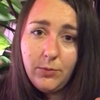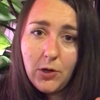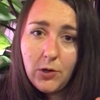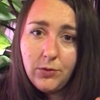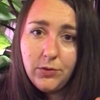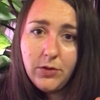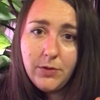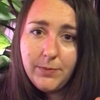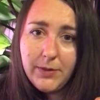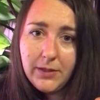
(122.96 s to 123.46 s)

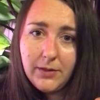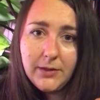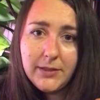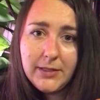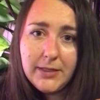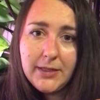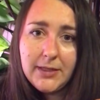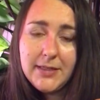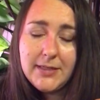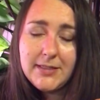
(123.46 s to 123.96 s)
own the
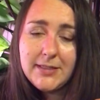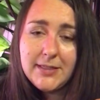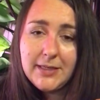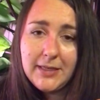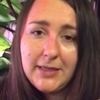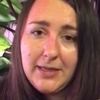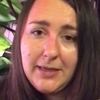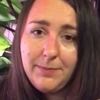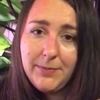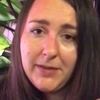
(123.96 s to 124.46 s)
building is to
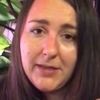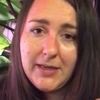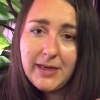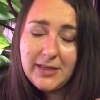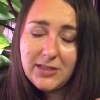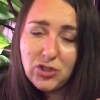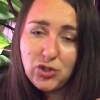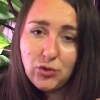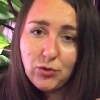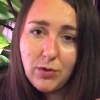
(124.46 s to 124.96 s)
keep it
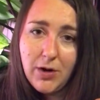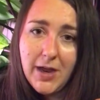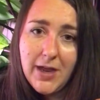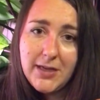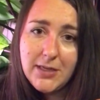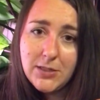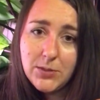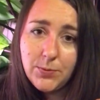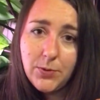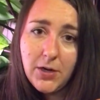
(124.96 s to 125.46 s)
as dry
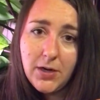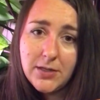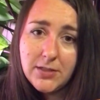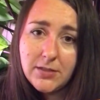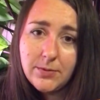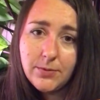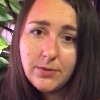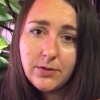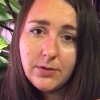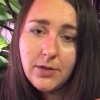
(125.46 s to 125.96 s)
as
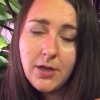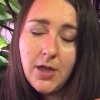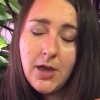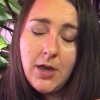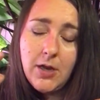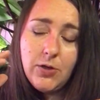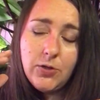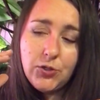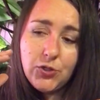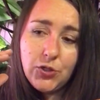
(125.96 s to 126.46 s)
possible
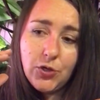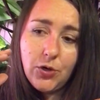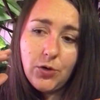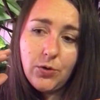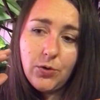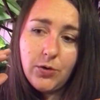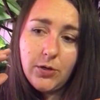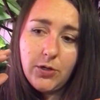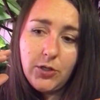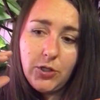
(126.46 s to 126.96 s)

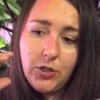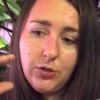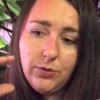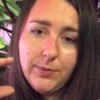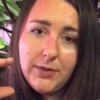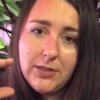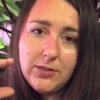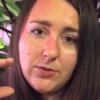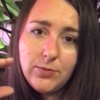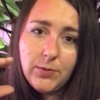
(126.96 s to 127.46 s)
so
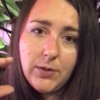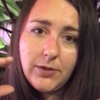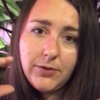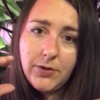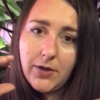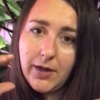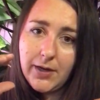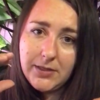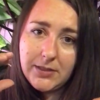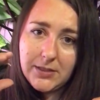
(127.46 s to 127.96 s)
humans will
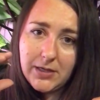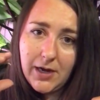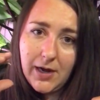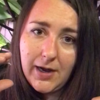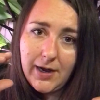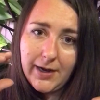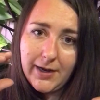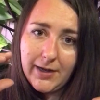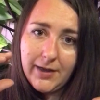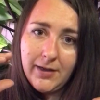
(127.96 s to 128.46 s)
not
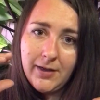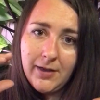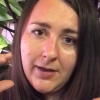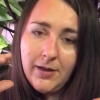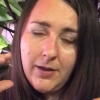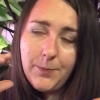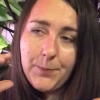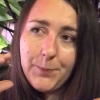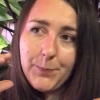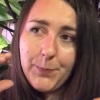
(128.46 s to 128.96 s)
die.
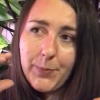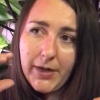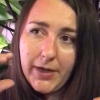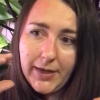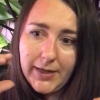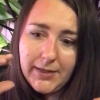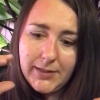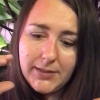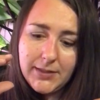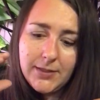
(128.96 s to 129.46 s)

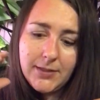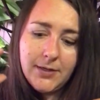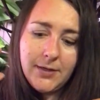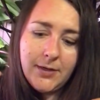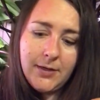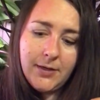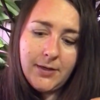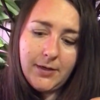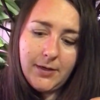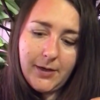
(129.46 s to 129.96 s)
But,
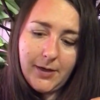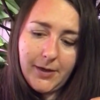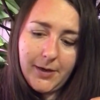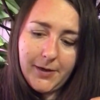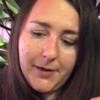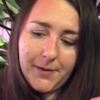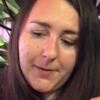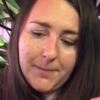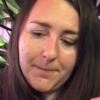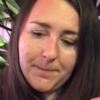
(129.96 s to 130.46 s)

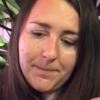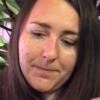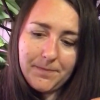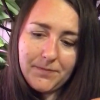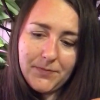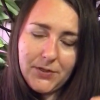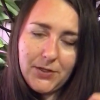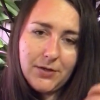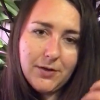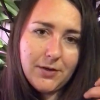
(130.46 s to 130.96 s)

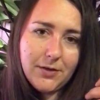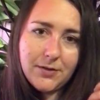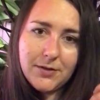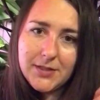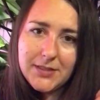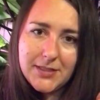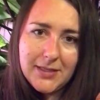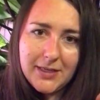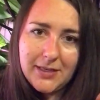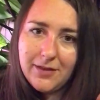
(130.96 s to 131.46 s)
you know,
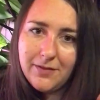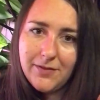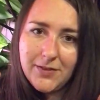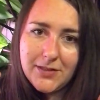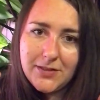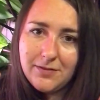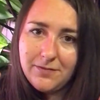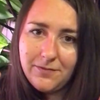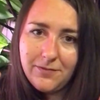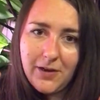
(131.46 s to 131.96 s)
because like if
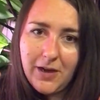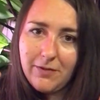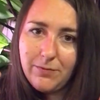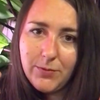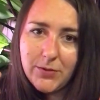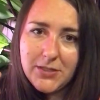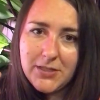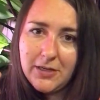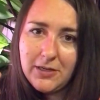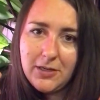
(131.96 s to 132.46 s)
it's
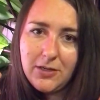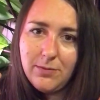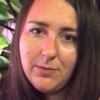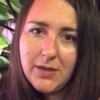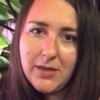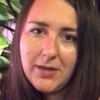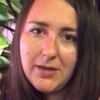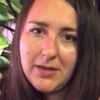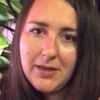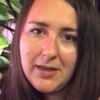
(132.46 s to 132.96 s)
5%
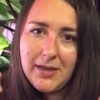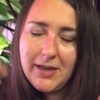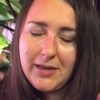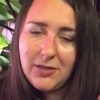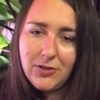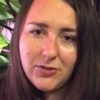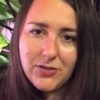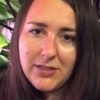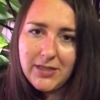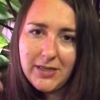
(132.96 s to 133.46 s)
humidity and
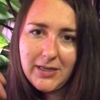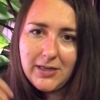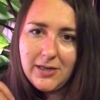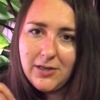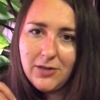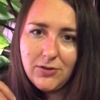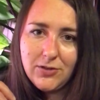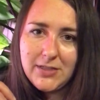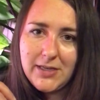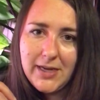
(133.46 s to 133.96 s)
you're sitting at
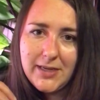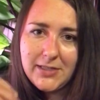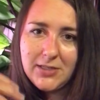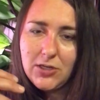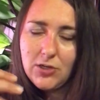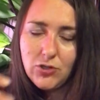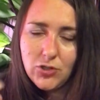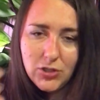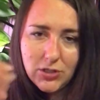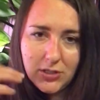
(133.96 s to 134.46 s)
your desk,
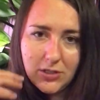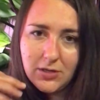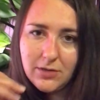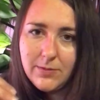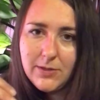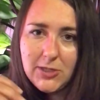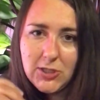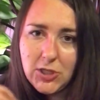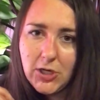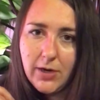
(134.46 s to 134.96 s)
you're just going to
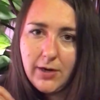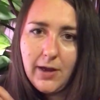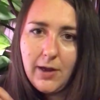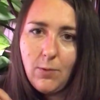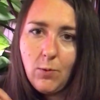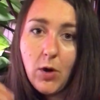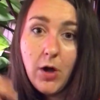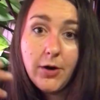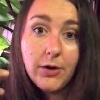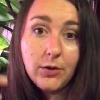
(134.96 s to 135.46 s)
be chugging
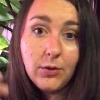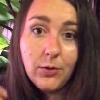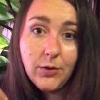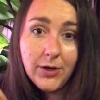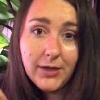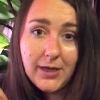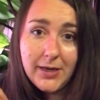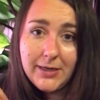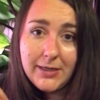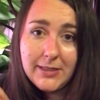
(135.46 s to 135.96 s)
water or
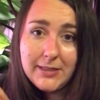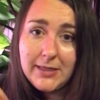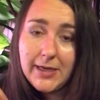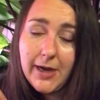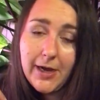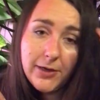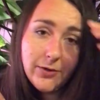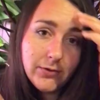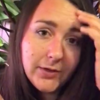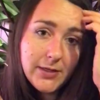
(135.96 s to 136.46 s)
getting
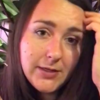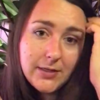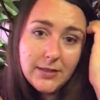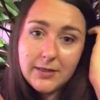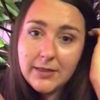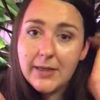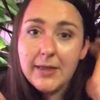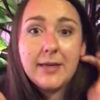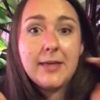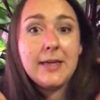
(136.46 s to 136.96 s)
dehydrated and
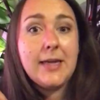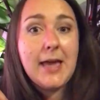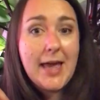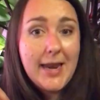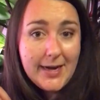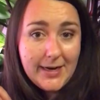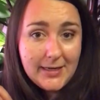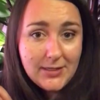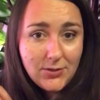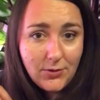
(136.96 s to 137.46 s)
getting
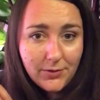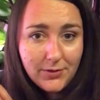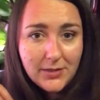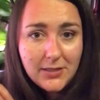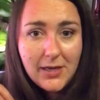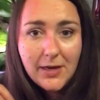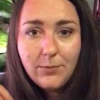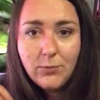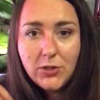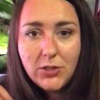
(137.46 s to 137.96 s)
headaches all the
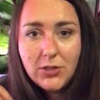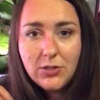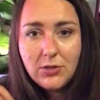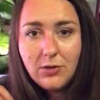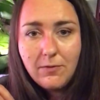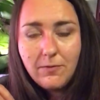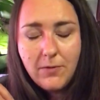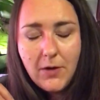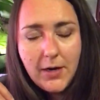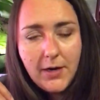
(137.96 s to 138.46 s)
time, which is no
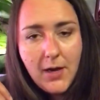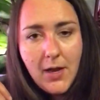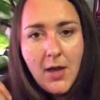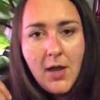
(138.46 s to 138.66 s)
fun.